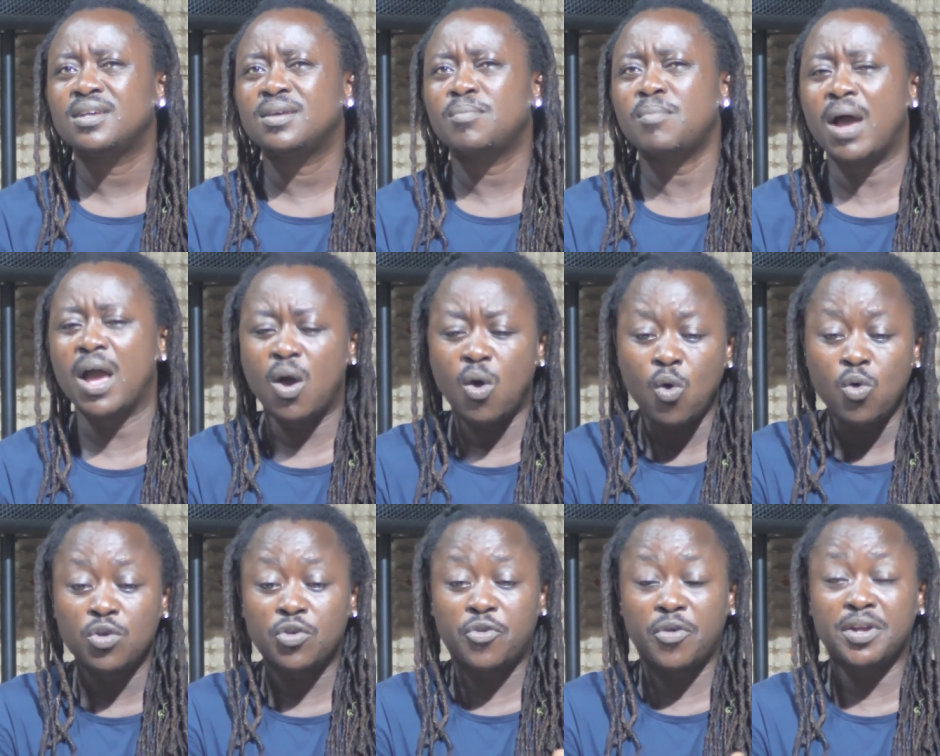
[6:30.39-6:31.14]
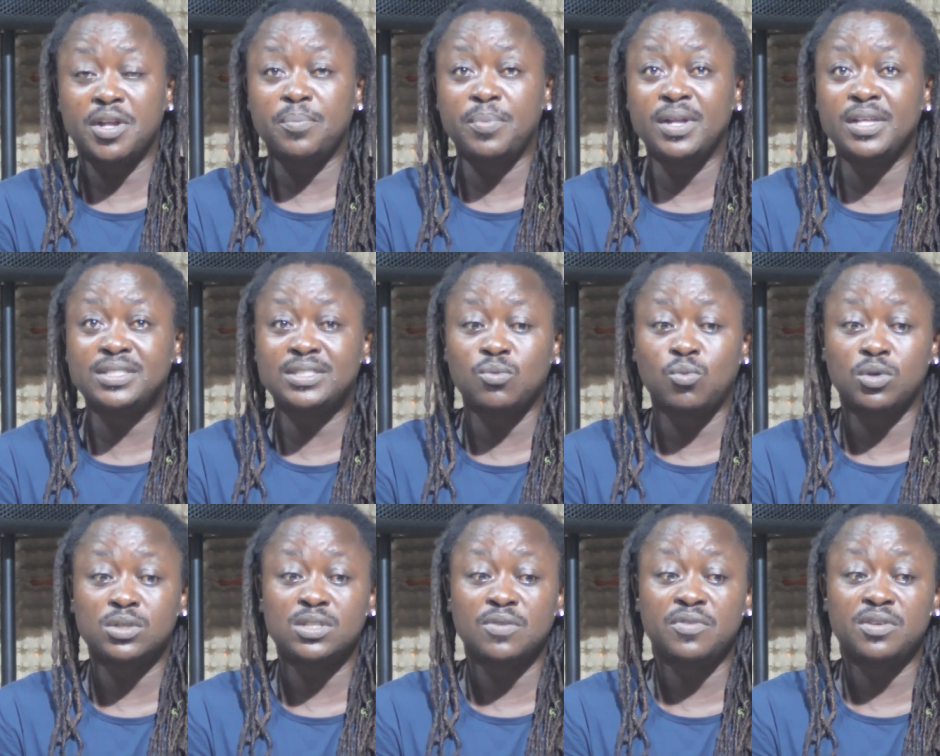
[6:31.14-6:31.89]
My own credibility
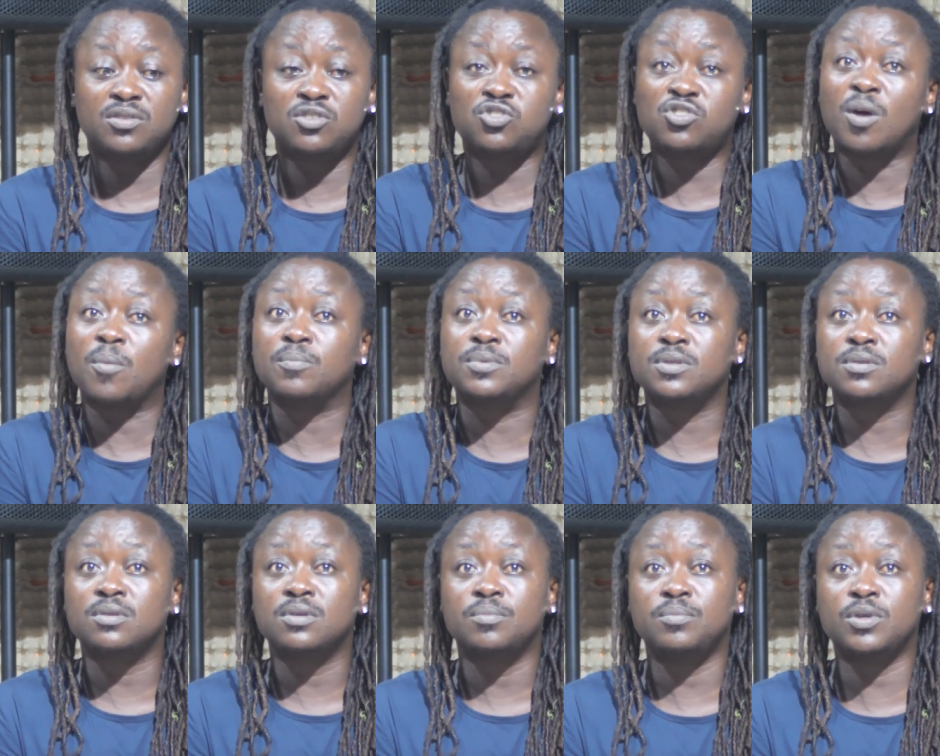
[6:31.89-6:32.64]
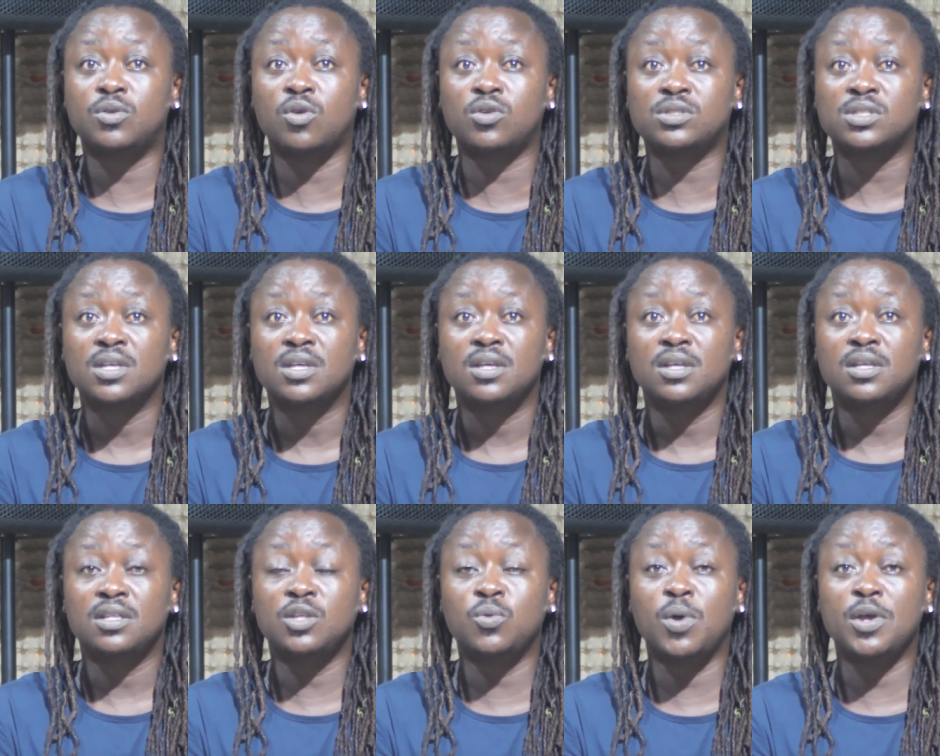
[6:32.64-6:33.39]
was even shumped because
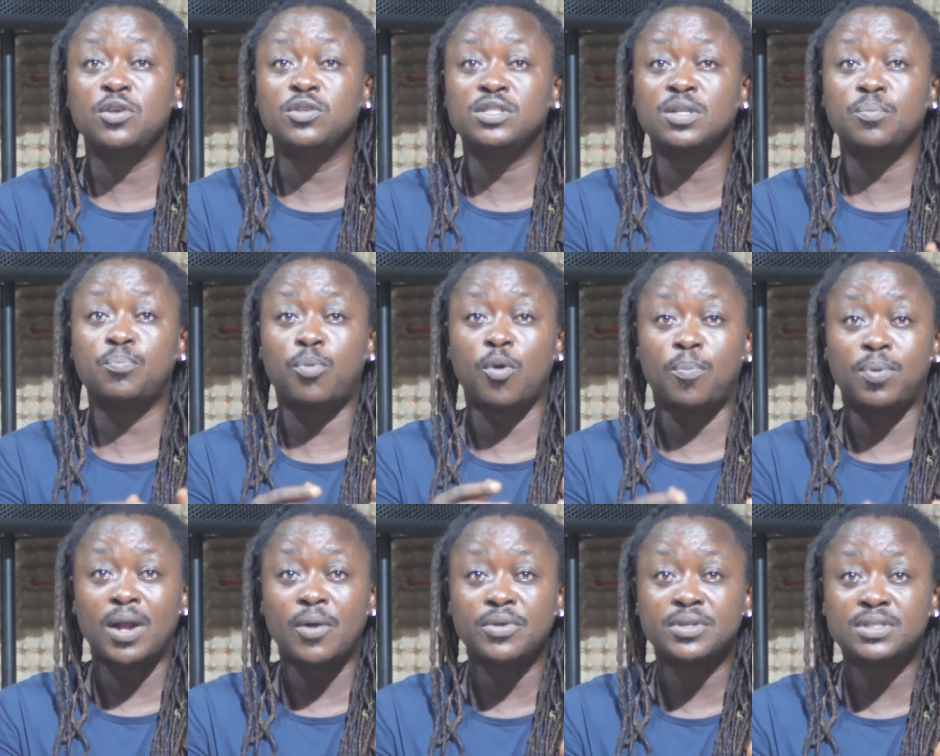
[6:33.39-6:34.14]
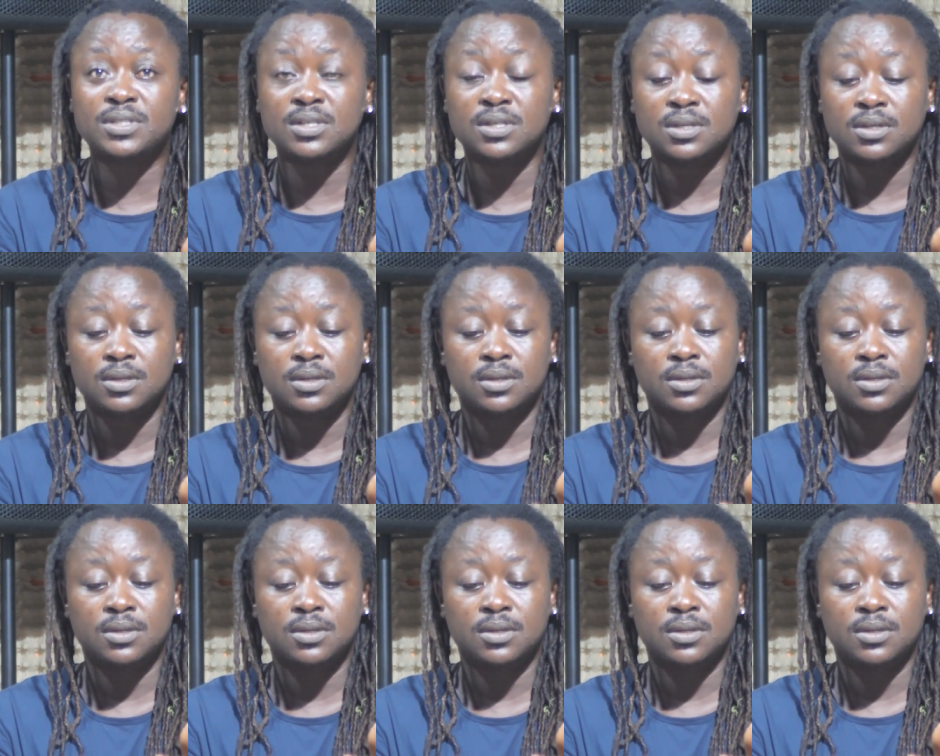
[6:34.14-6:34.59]
they were using popularity